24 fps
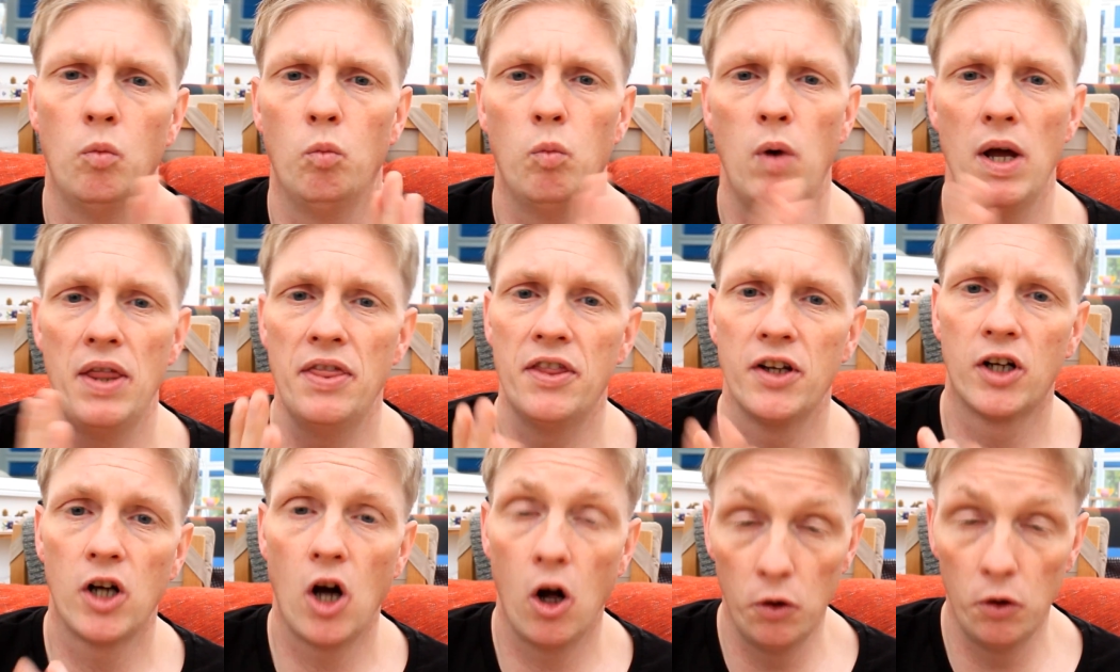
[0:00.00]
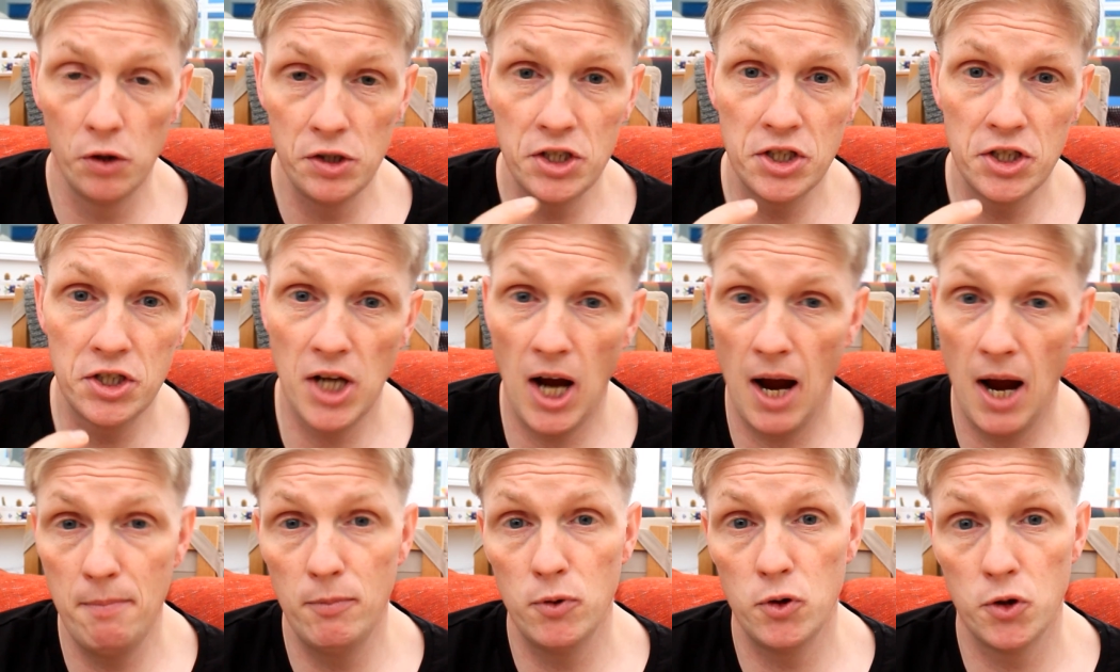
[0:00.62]
the college
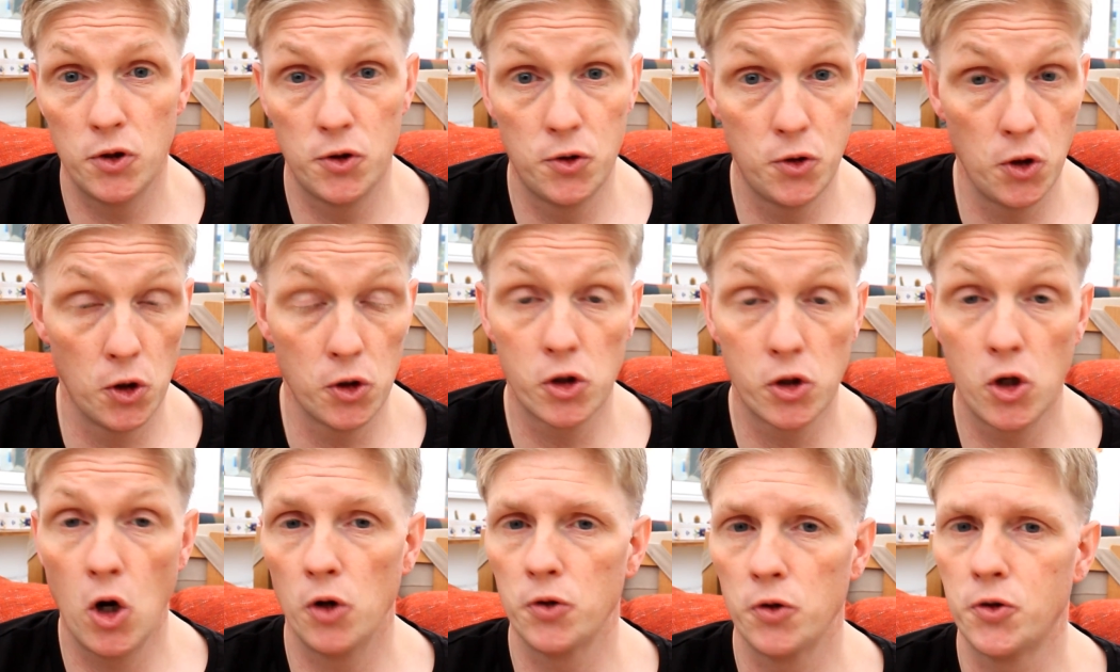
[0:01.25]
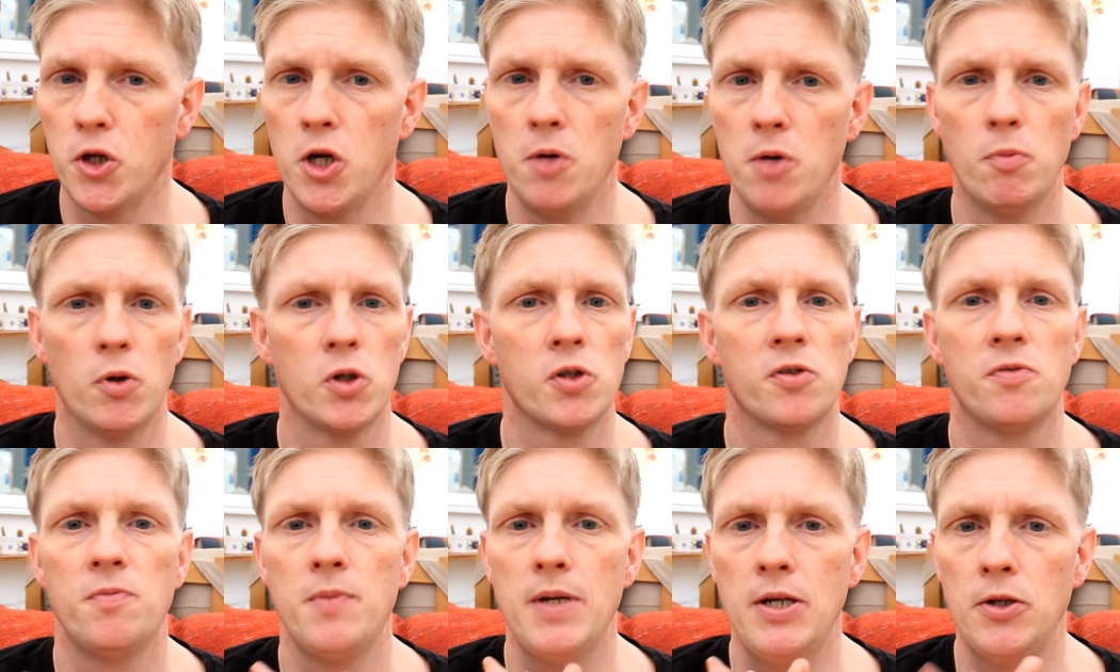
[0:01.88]
assignments just got too
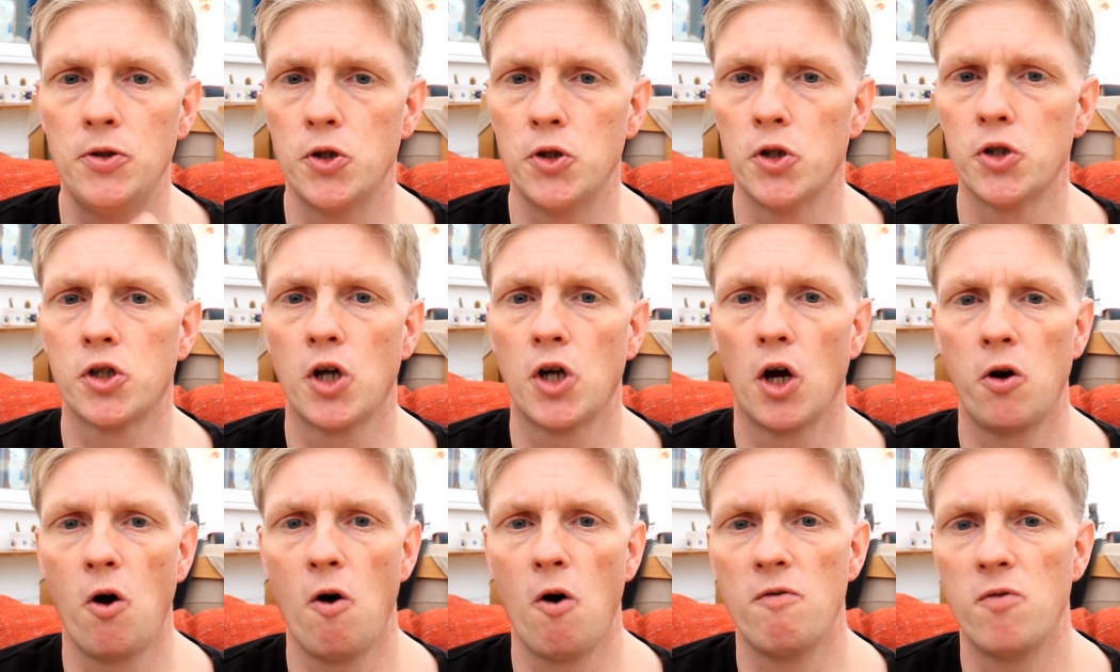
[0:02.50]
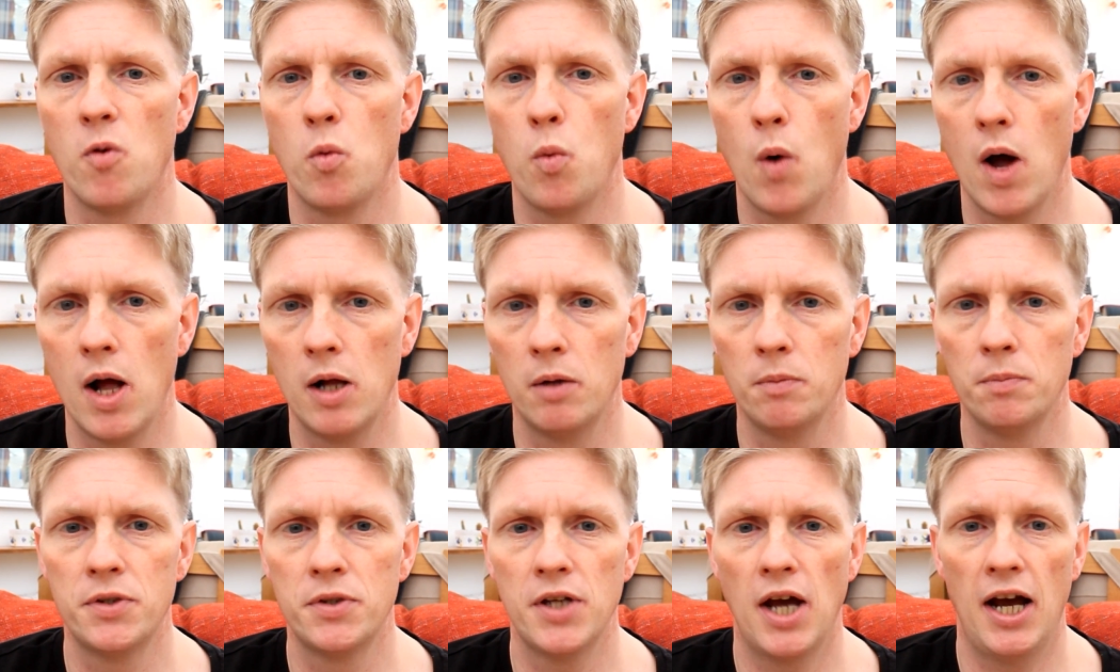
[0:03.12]
much for me and just got
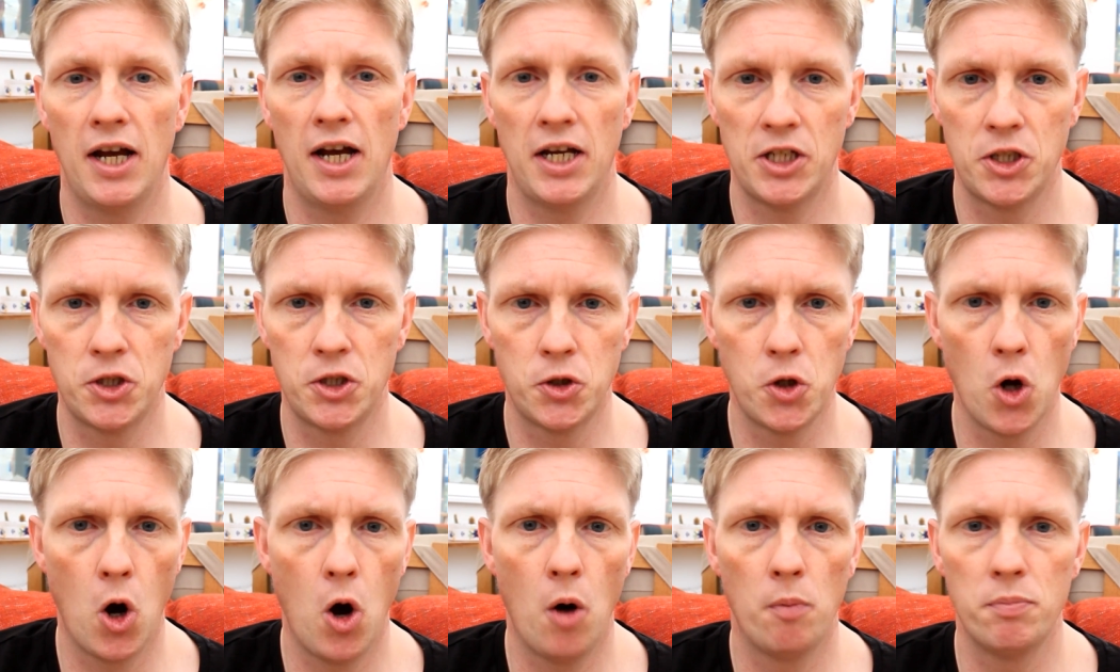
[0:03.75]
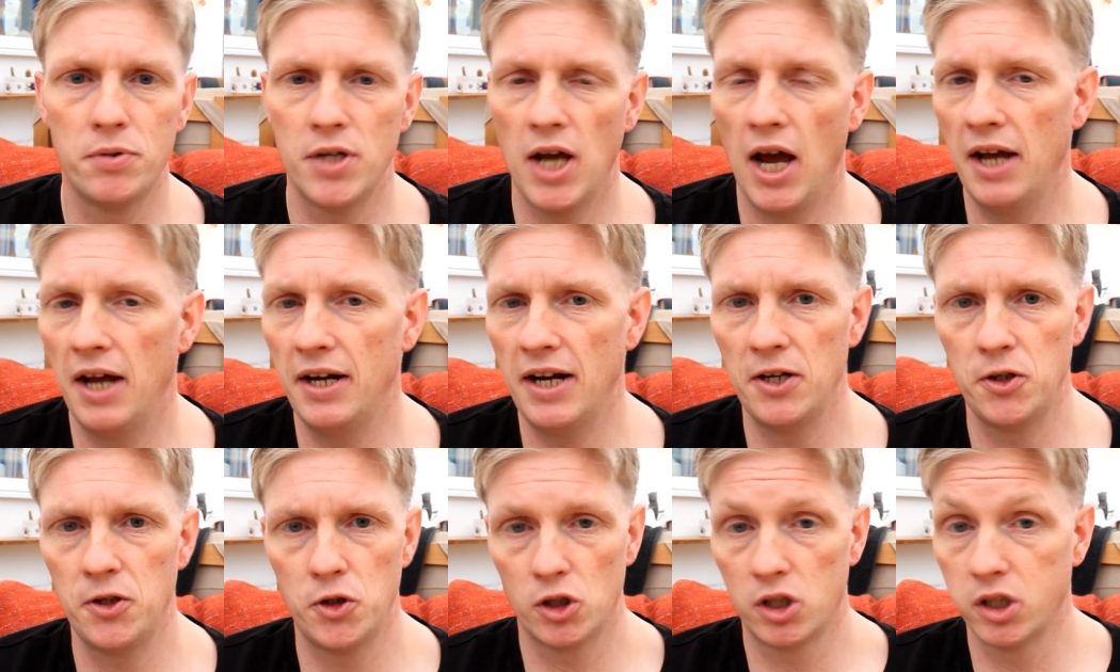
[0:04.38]
overwhelmed, I stopped
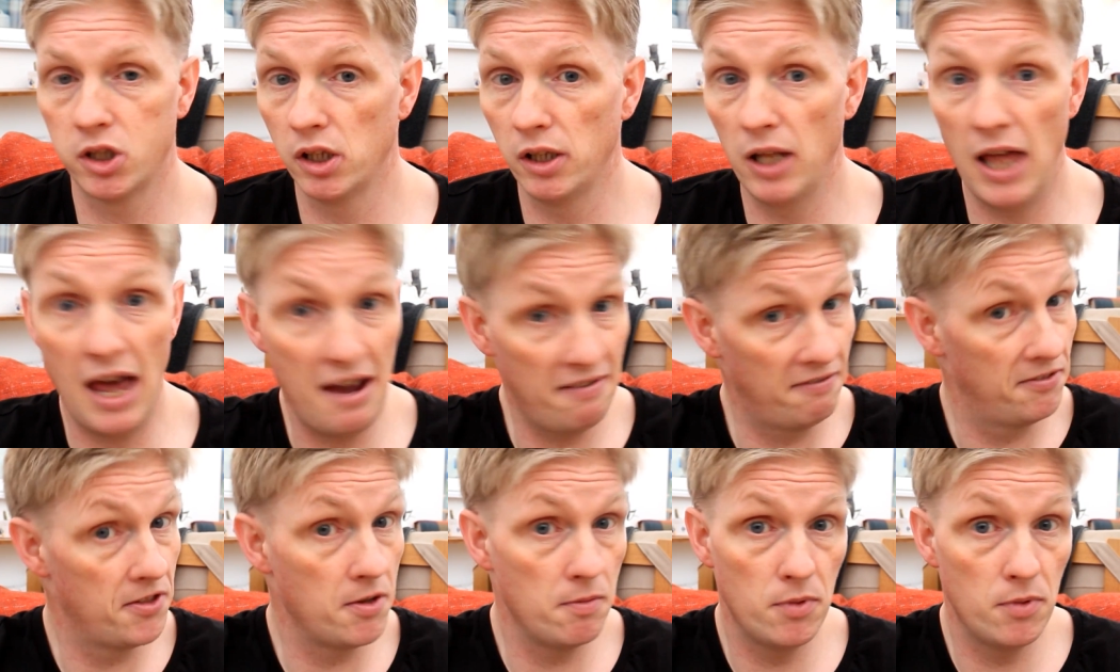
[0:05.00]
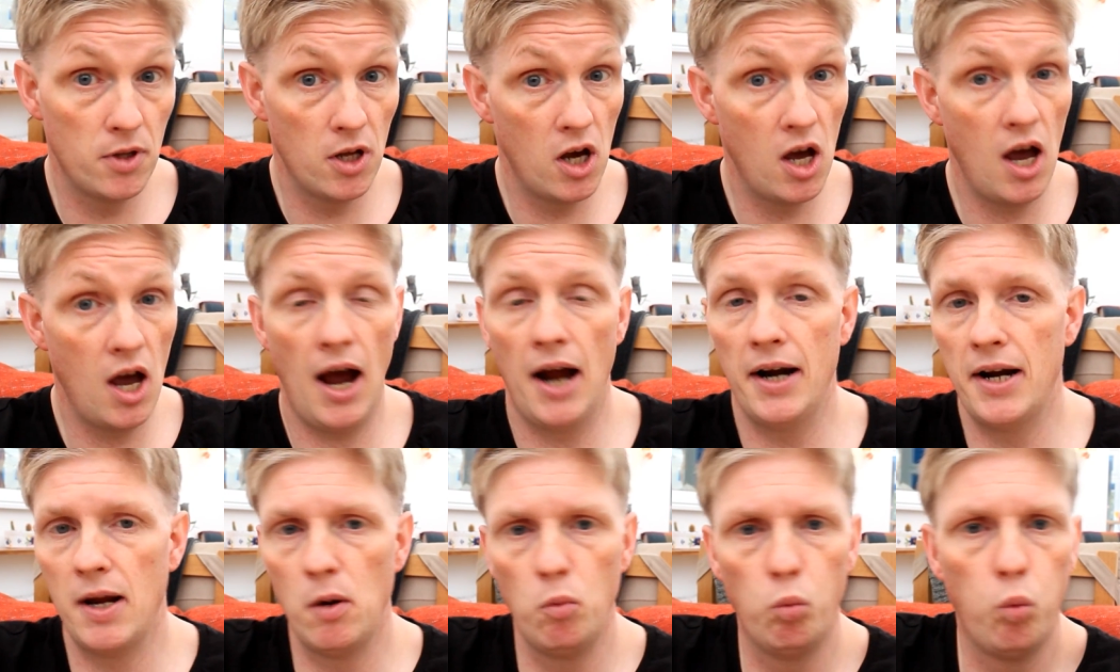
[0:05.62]
and I just left them there
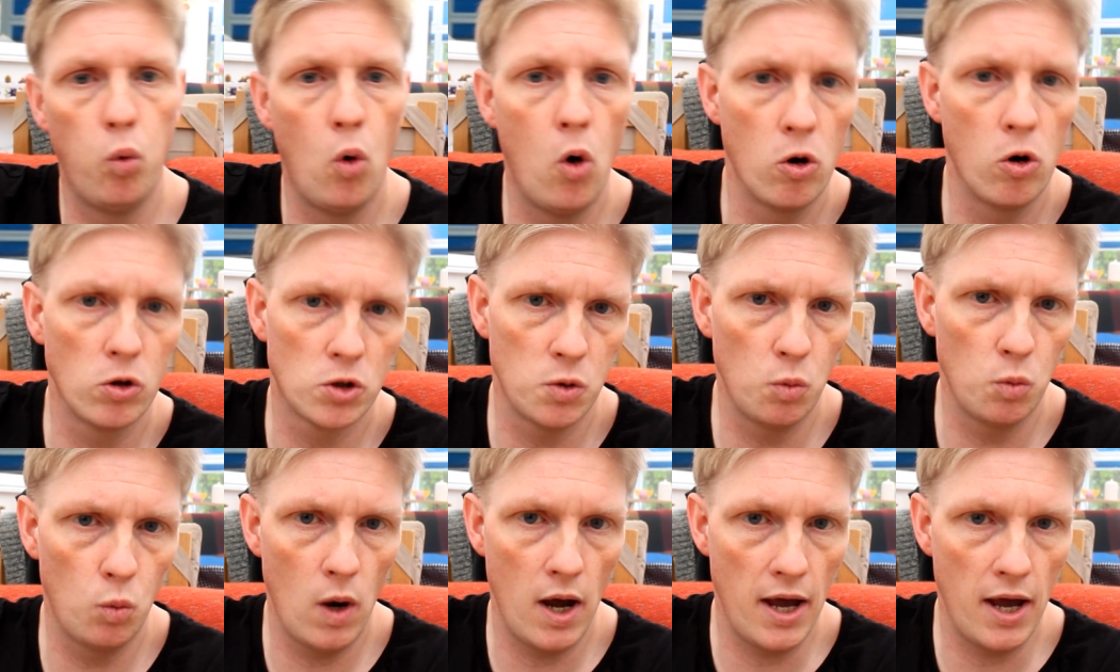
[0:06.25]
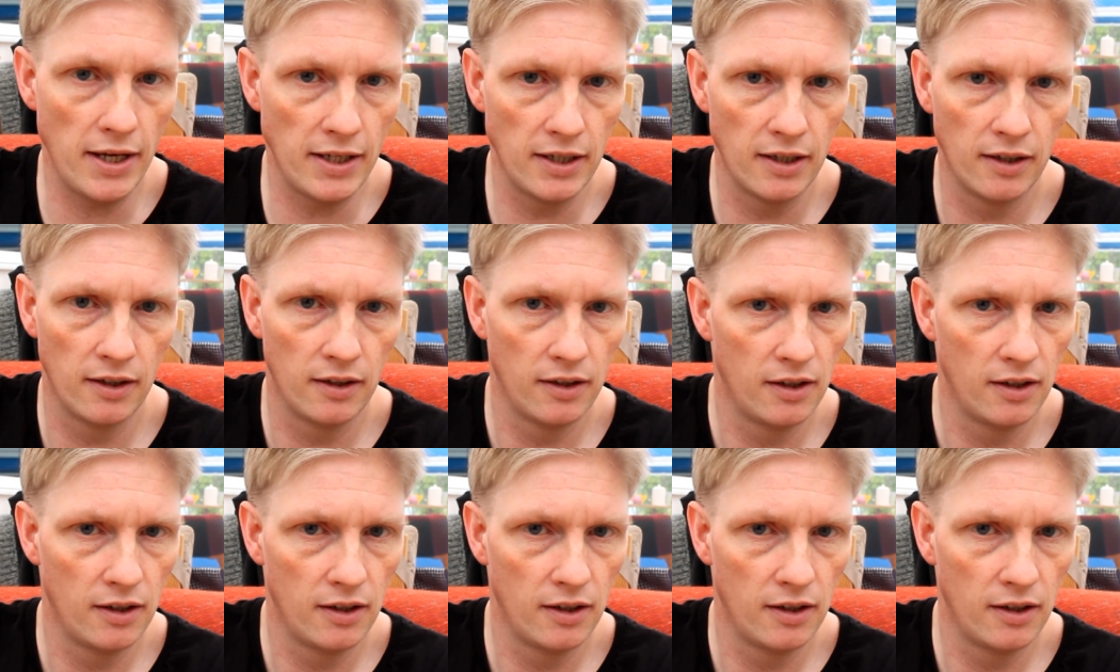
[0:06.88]
and I walked away.